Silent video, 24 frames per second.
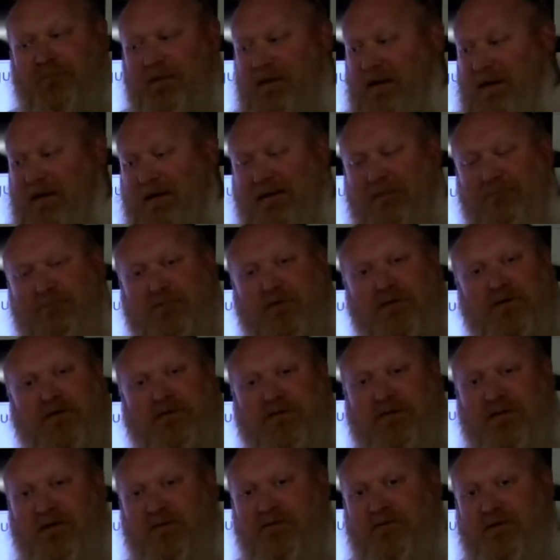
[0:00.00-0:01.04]
I can put
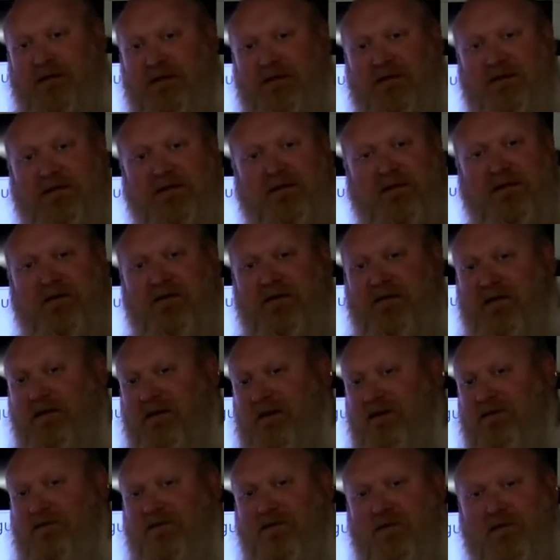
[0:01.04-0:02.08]
stuff down in there. I
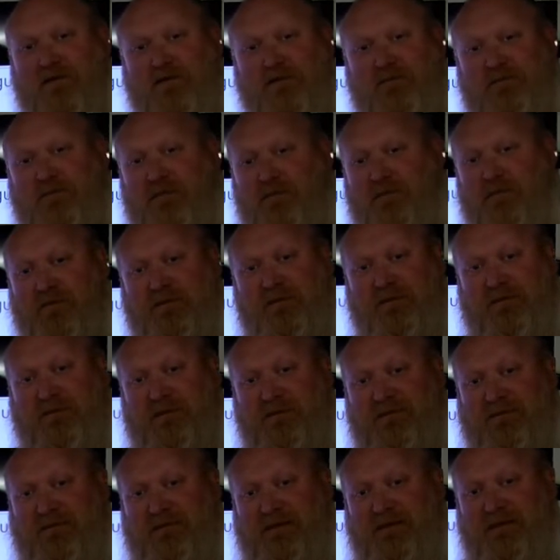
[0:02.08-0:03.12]
got charging ports and
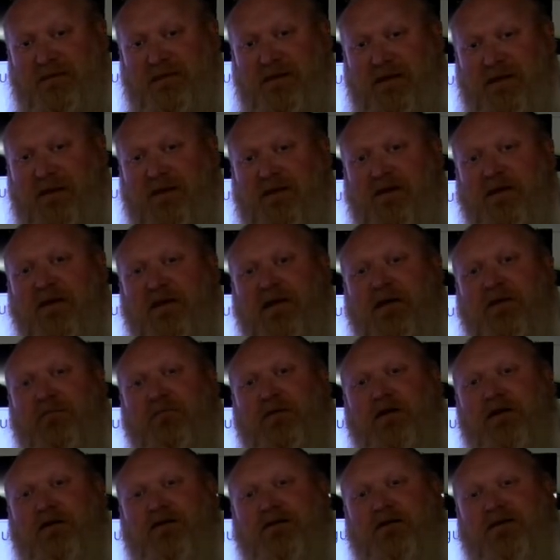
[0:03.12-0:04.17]
things like that,
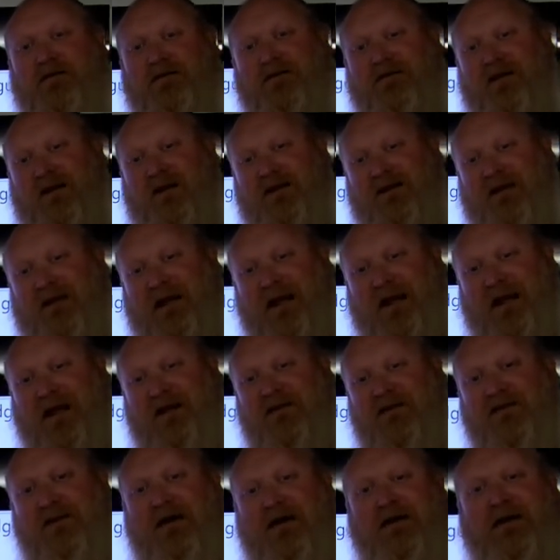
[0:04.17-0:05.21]
but it does not
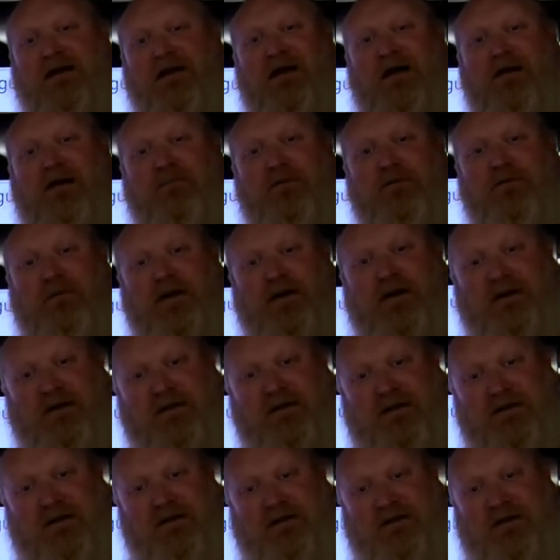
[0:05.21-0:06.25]
latch. I cannot put my
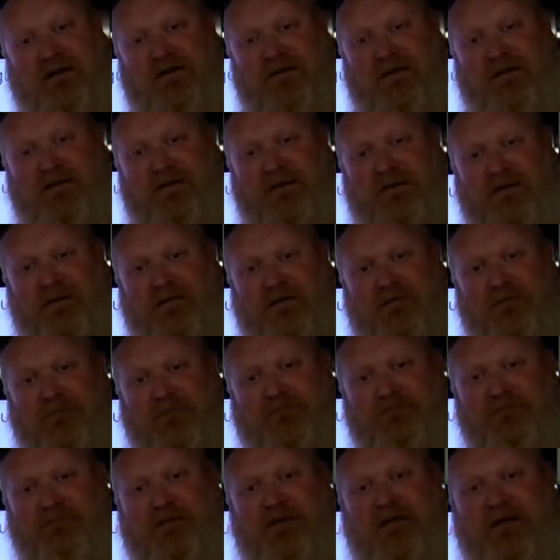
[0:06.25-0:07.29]
gun down in there.
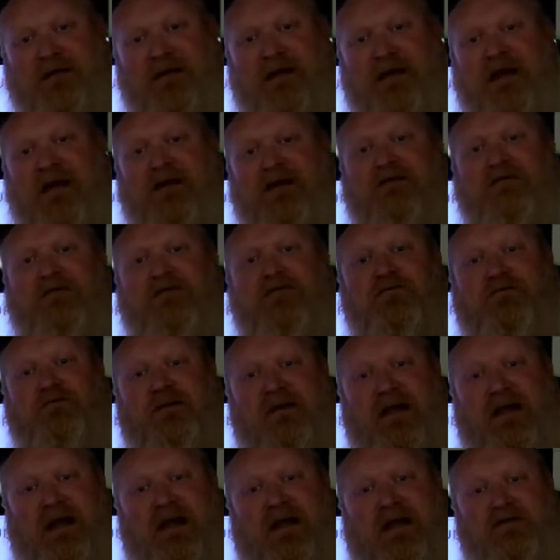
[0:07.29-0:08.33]
It has to
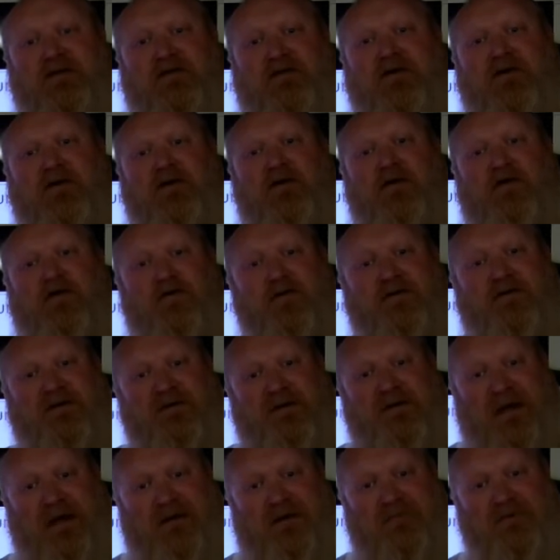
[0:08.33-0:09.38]
latch or
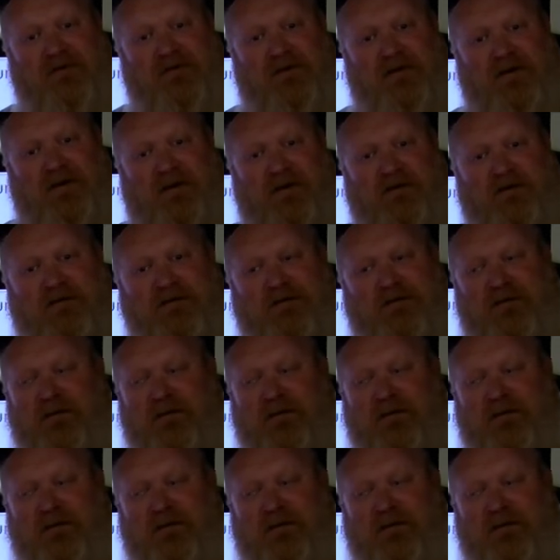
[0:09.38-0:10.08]
snap shut.